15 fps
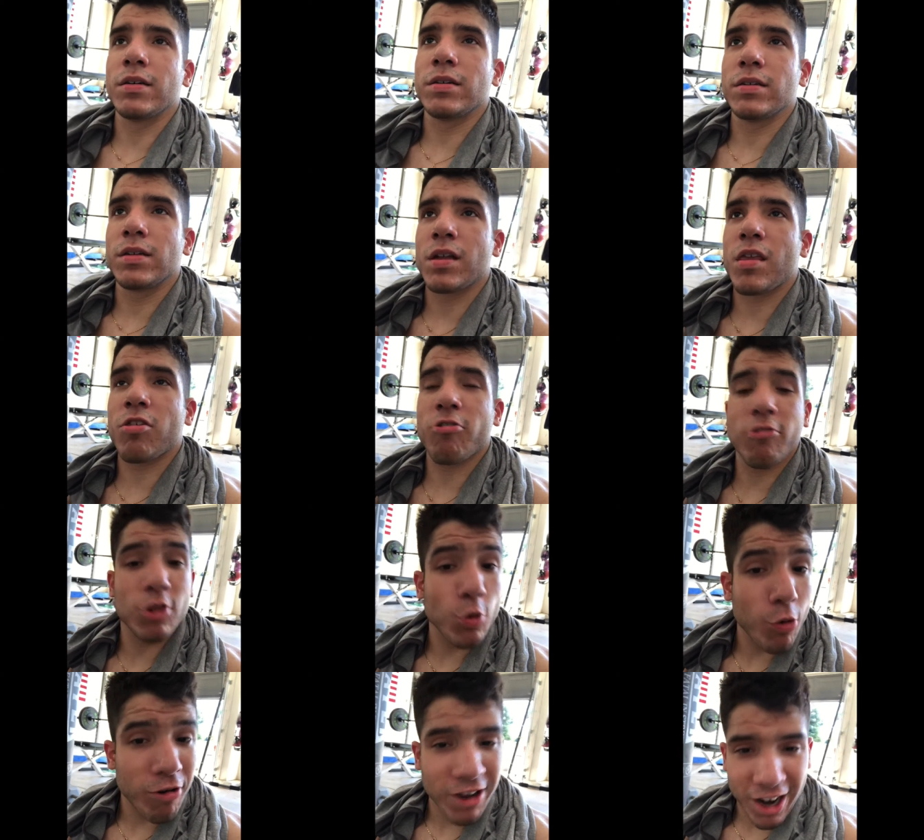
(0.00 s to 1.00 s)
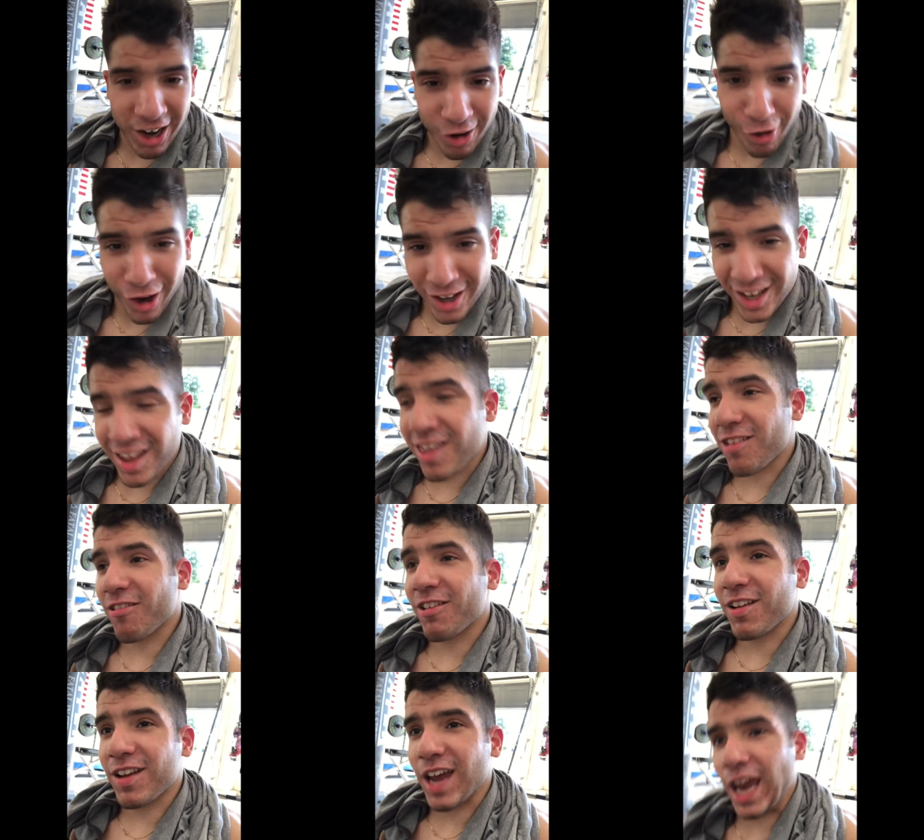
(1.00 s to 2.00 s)
Let's start the workout. All right, let's start
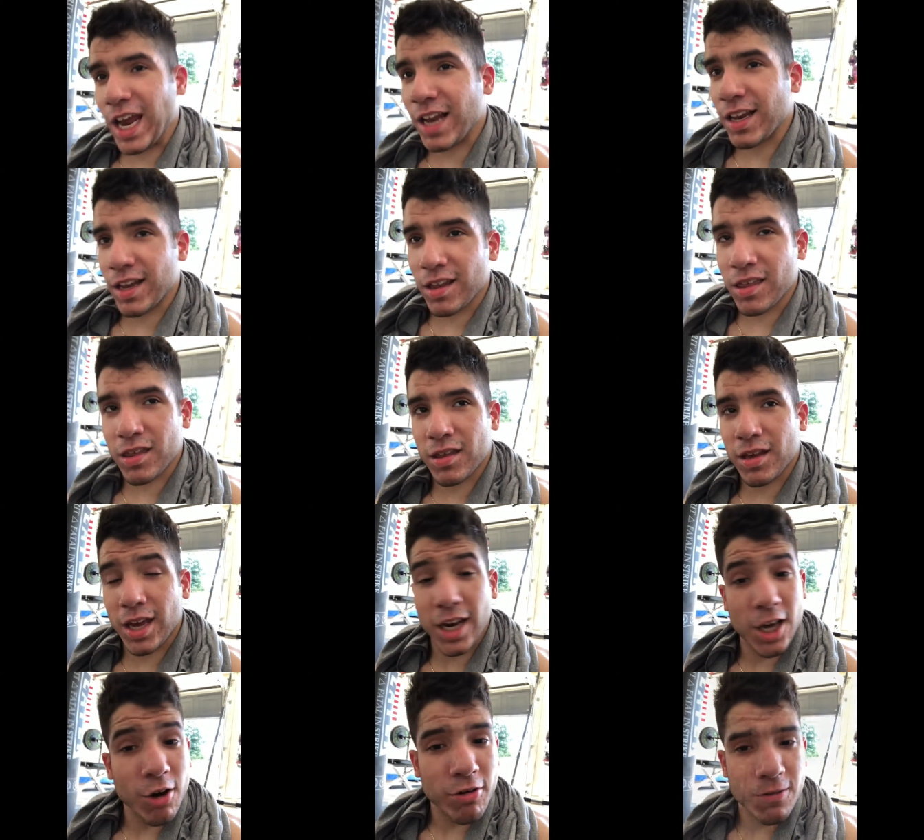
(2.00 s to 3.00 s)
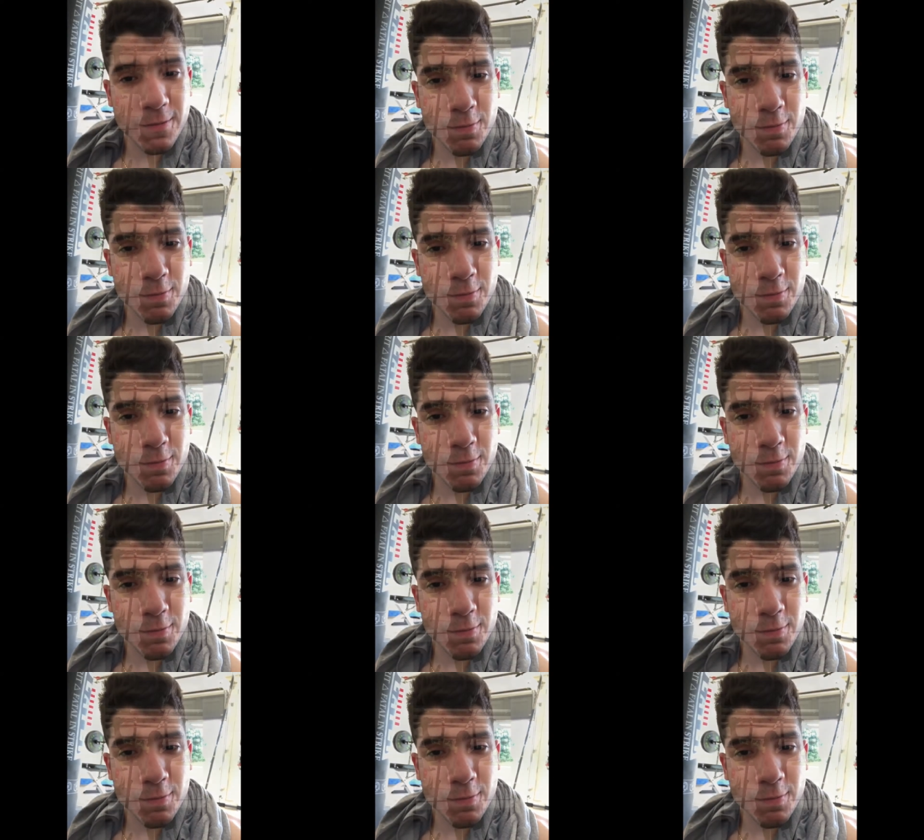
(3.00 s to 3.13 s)
it and let's get it going.